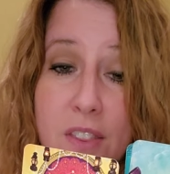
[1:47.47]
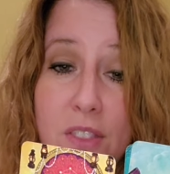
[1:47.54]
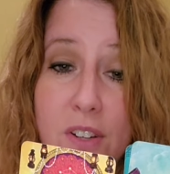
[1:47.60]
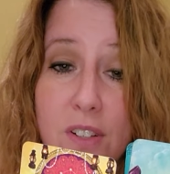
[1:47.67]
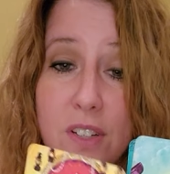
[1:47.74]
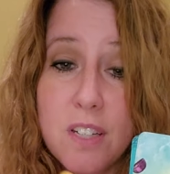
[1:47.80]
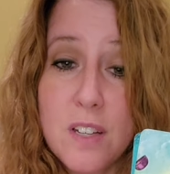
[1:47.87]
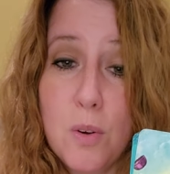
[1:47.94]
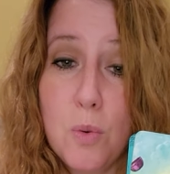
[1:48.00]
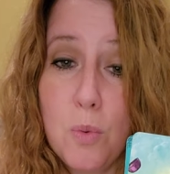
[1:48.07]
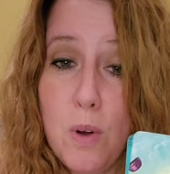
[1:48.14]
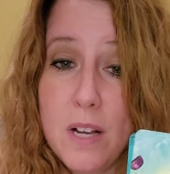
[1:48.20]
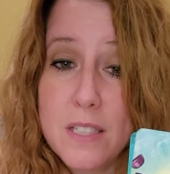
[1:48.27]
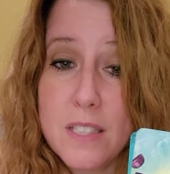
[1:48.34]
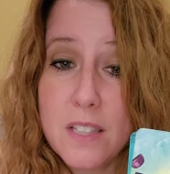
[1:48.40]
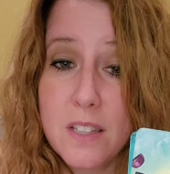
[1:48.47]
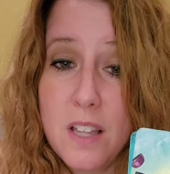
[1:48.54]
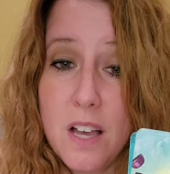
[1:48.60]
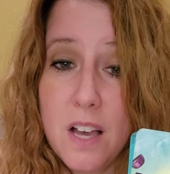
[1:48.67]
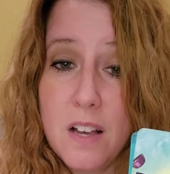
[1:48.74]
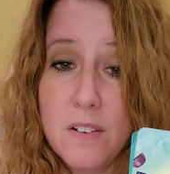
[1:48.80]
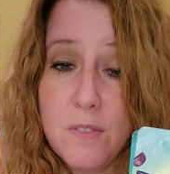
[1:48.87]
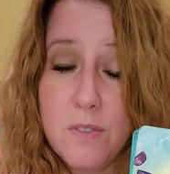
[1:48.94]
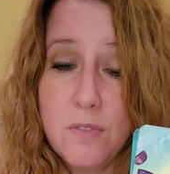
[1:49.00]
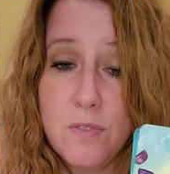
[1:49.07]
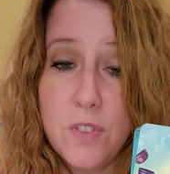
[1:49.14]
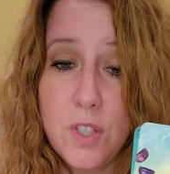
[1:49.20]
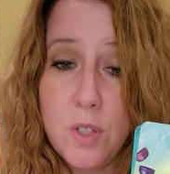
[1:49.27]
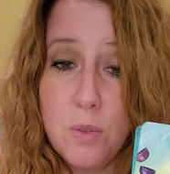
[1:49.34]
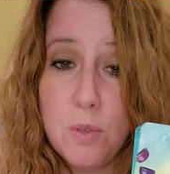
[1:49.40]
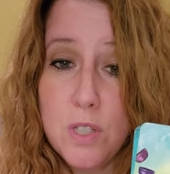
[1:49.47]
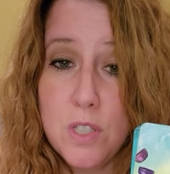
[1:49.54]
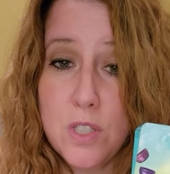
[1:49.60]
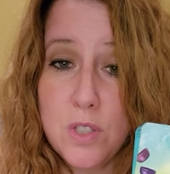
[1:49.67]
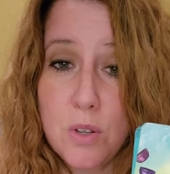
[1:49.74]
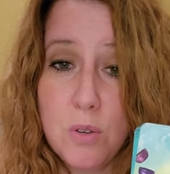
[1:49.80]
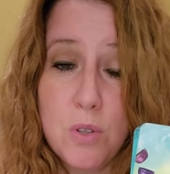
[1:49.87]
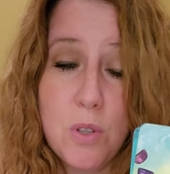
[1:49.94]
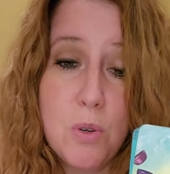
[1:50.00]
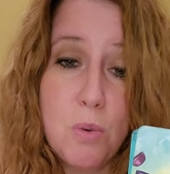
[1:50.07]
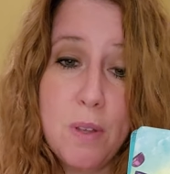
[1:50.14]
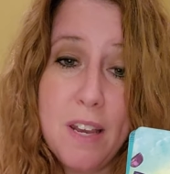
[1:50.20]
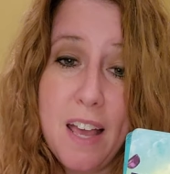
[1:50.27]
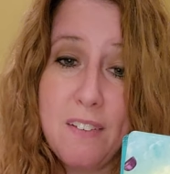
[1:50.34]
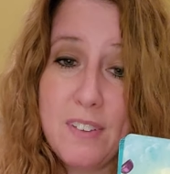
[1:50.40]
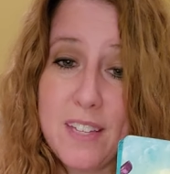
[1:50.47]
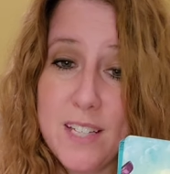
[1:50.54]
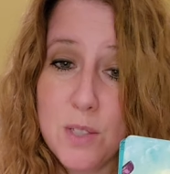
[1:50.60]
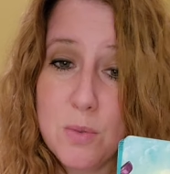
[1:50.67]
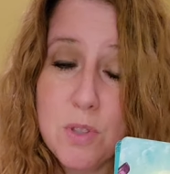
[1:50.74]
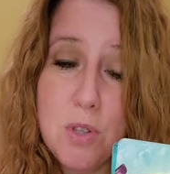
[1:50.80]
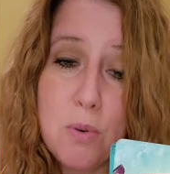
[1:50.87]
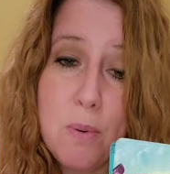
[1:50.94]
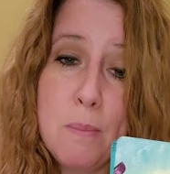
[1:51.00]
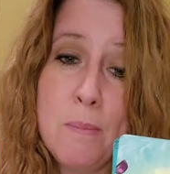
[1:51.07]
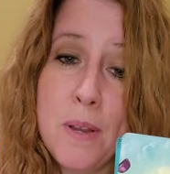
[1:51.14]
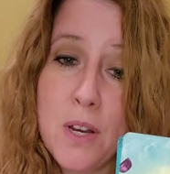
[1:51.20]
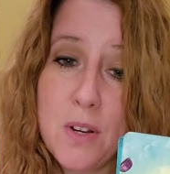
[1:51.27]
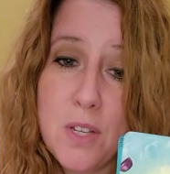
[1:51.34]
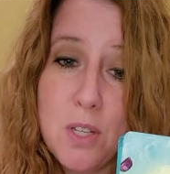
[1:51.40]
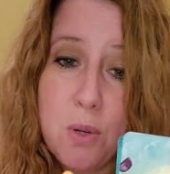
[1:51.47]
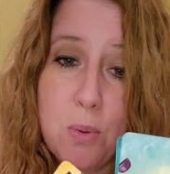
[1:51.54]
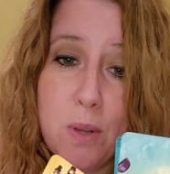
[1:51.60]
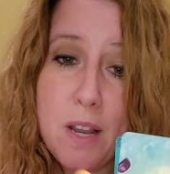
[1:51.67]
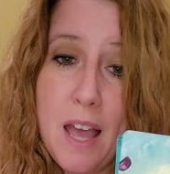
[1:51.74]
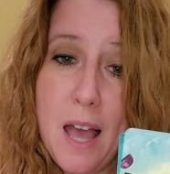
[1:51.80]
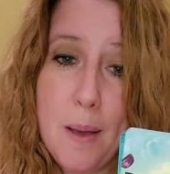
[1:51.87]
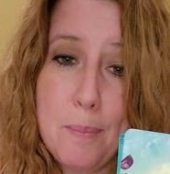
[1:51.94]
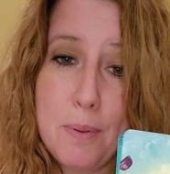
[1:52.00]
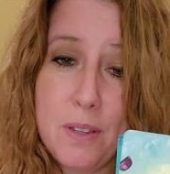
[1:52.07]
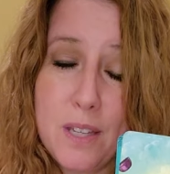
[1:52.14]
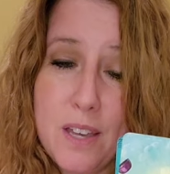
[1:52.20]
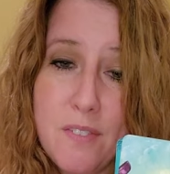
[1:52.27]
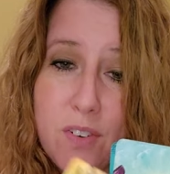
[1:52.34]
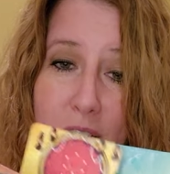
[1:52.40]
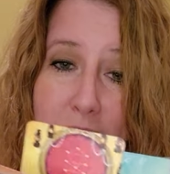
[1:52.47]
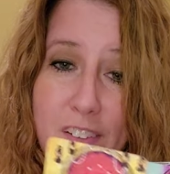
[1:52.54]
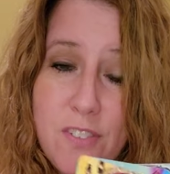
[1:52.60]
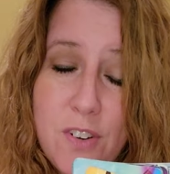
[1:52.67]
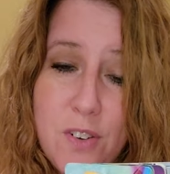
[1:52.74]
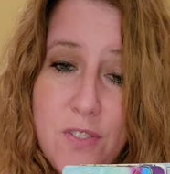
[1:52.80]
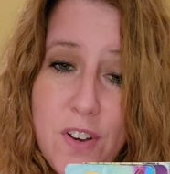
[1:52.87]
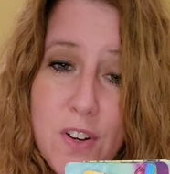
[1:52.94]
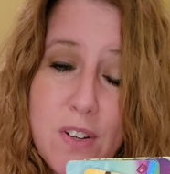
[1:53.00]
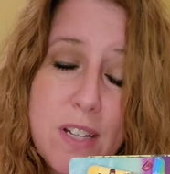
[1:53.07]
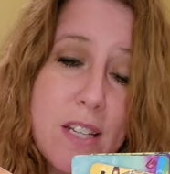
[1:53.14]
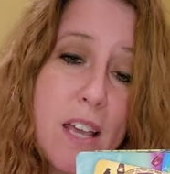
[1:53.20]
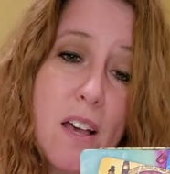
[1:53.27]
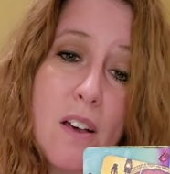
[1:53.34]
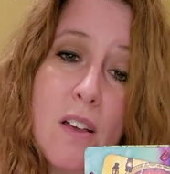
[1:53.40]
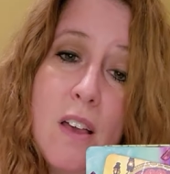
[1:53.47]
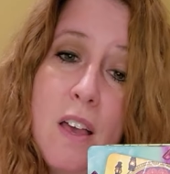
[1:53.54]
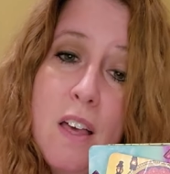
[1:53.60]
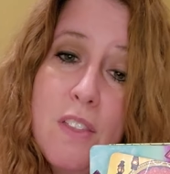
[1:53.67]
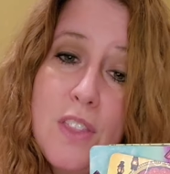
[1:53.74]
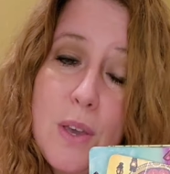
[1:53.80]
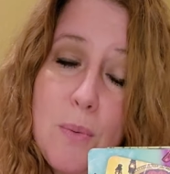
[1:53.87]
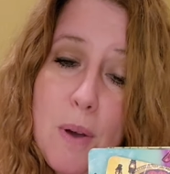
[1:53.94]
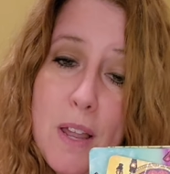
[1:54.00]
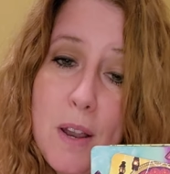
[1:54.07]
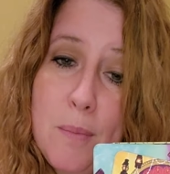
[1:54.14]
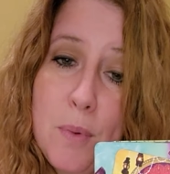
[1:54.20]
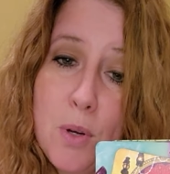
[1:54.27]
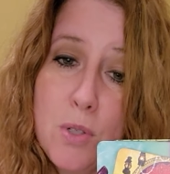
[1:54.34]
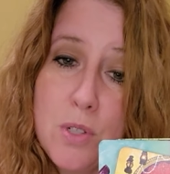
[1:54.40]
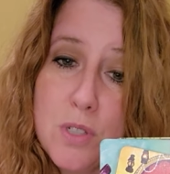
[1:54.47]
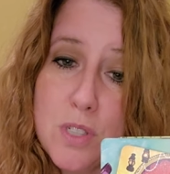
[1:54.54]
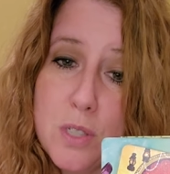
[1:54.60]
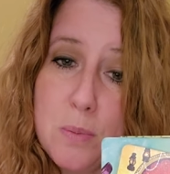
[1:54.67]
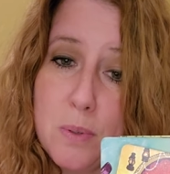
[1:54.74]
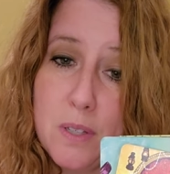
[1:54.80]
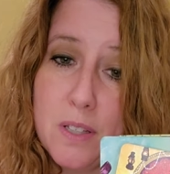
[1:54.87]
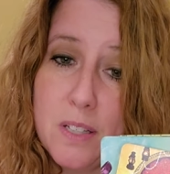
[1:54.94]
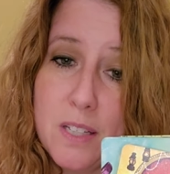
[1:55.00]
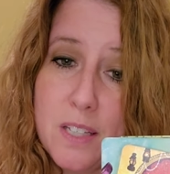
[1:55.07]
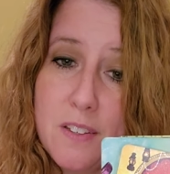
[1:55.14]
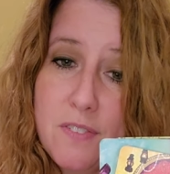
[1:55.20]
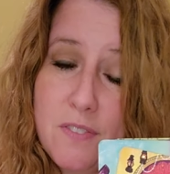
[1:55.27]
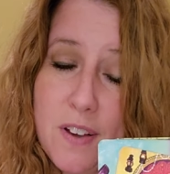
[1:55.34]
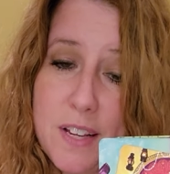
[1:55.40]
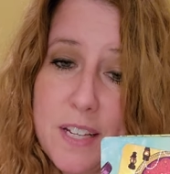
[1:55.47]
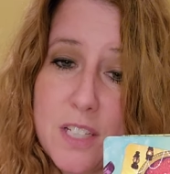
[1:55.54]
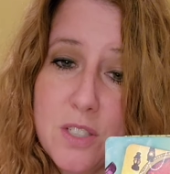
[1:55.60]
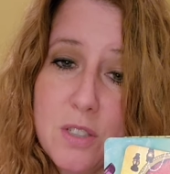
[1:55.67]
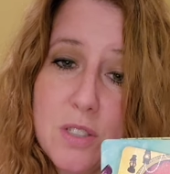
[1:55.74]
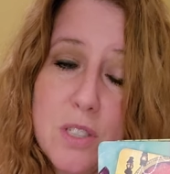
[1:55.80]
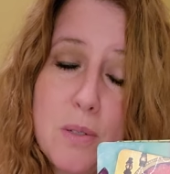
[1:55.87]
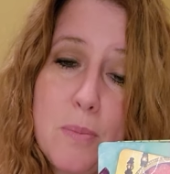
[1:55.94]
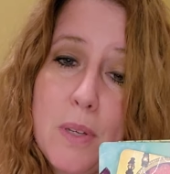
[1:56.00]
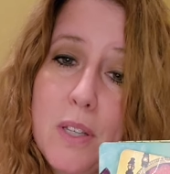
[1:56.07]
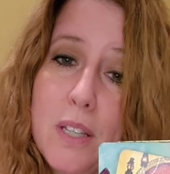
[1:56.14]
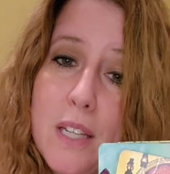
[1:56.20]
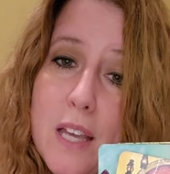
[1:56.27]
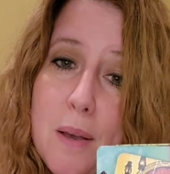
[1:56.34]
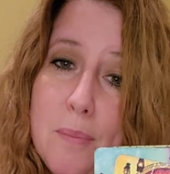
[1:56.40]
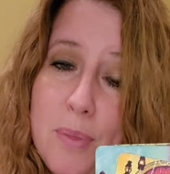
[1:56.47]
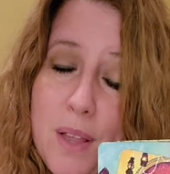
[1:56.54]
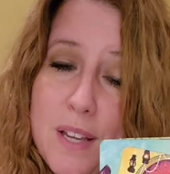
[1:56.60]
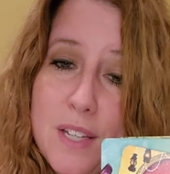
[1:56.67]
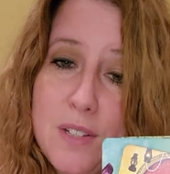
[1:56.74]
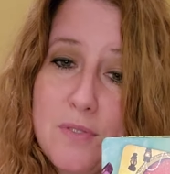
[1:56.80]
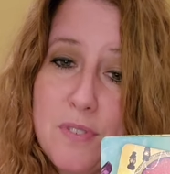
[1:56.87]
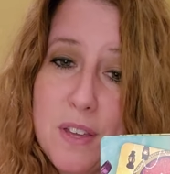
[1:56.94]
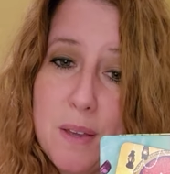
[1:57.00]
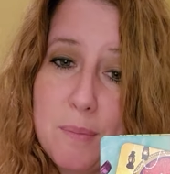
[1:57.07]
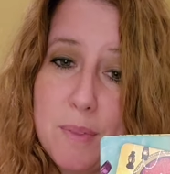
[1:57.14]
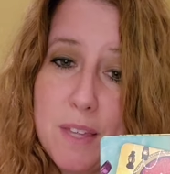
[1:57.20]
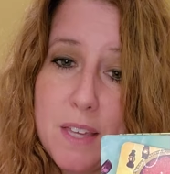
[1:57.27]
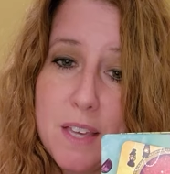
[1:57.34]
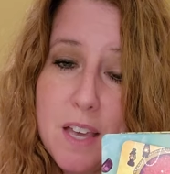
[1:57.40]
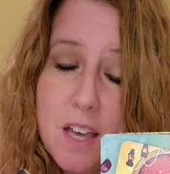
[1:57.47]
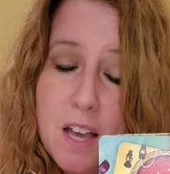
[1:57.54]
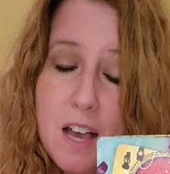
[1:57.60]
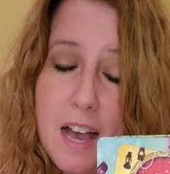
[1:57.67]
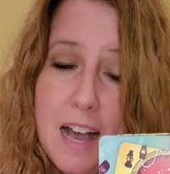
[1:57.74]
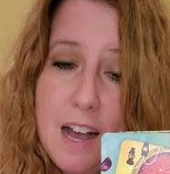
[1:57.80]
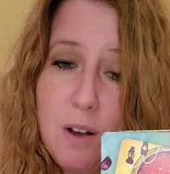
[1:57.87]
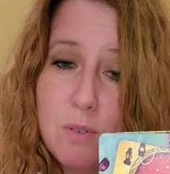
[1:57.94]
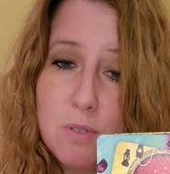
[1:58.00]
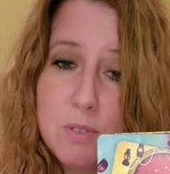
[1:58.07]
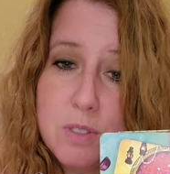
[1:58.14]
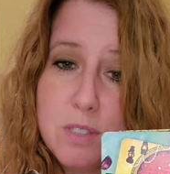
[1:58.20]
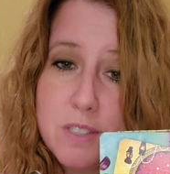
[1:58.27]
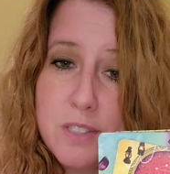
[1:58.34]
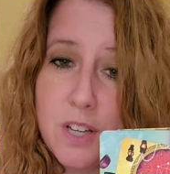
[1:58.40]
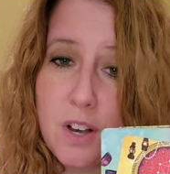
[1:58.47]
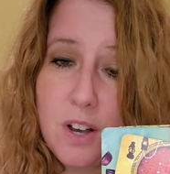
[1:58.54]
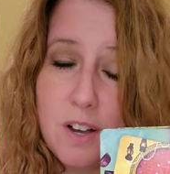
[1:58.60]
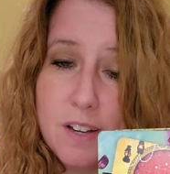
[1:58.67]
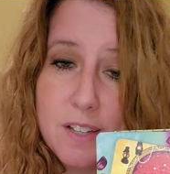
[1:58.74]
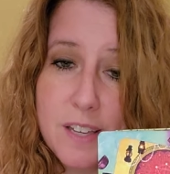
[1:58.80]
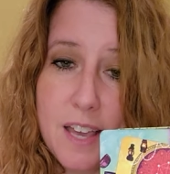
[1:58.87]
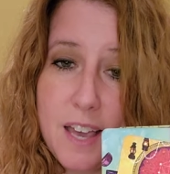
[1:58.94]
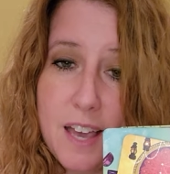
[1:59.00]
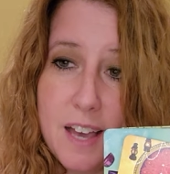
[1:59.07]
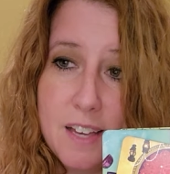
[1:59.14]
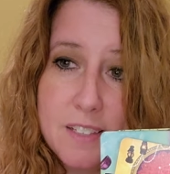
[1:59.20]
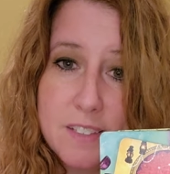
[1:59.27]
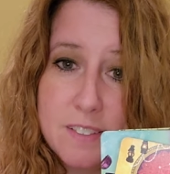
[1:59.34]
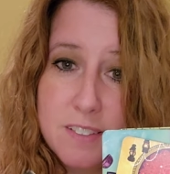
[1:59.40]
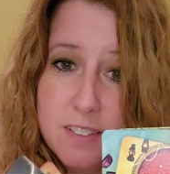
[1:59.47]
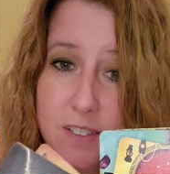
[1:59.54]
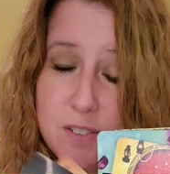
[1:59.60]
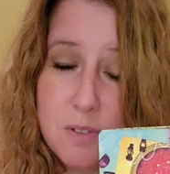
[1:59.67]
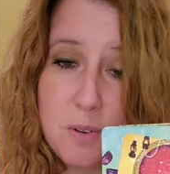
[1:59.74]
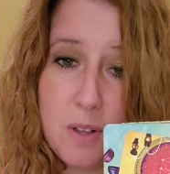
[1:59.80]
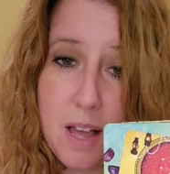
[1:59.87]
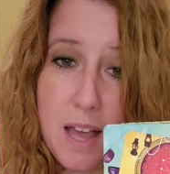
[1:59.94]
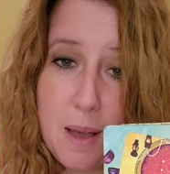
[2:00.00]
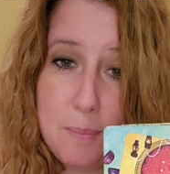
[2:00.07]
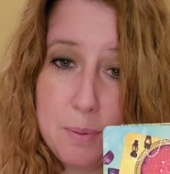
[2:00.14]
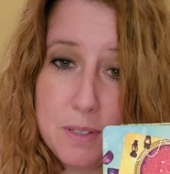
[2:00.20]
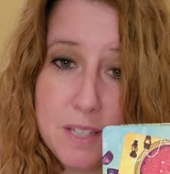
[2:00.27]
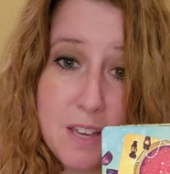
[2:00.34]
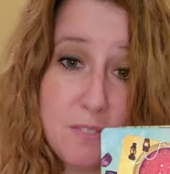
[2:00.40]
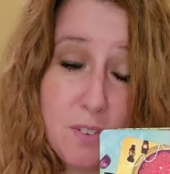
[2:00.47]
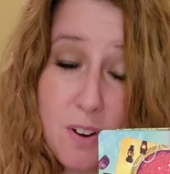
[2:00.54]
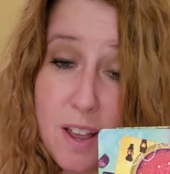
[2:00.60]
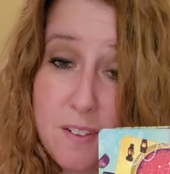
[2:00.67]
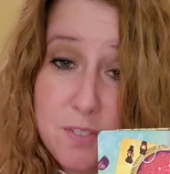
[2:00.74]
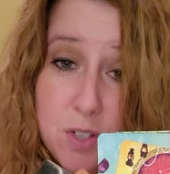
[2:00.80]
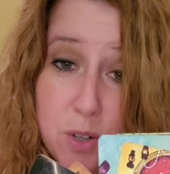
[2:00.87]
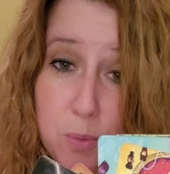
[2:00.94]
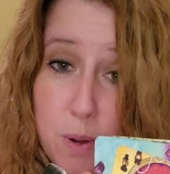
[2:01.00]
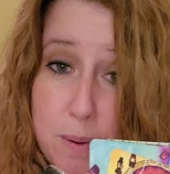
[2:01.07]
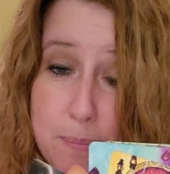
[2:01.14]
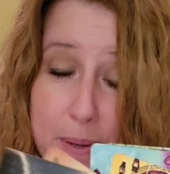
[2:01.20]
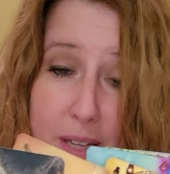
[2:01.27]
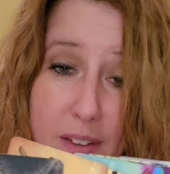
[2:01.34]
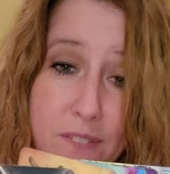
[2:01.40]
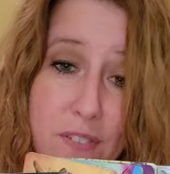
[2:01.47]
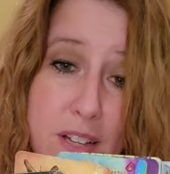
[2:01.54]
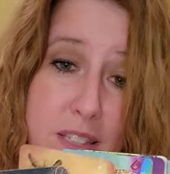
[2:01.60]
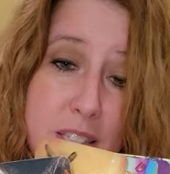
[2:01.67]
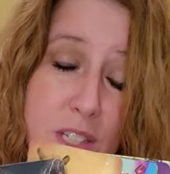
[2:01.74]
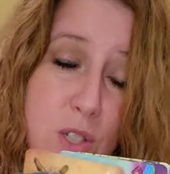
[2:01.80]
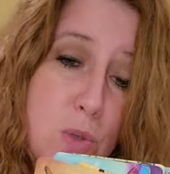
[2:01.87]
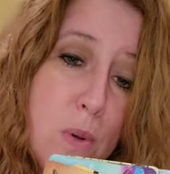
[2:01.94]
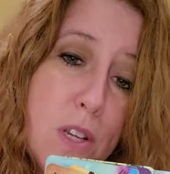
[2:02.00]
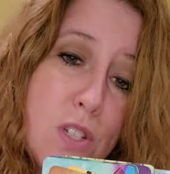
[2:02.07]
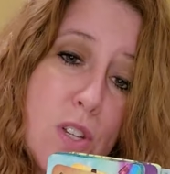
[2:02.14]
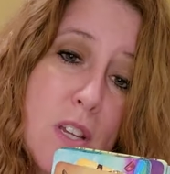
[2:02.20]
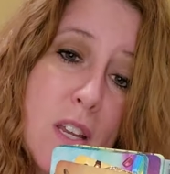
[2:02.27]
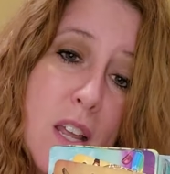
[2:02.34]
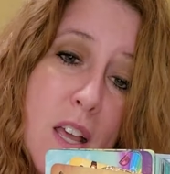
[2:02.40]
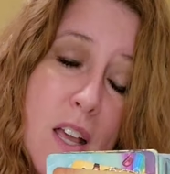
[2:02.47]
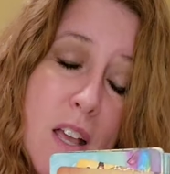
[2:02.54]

They're going to want to love you and show you and have kids with you and marry you in a happily ever after fairy tale. They want emotional stability, financial stability, a blended family, house, dog, cat, happily ever after, white picket fence situation.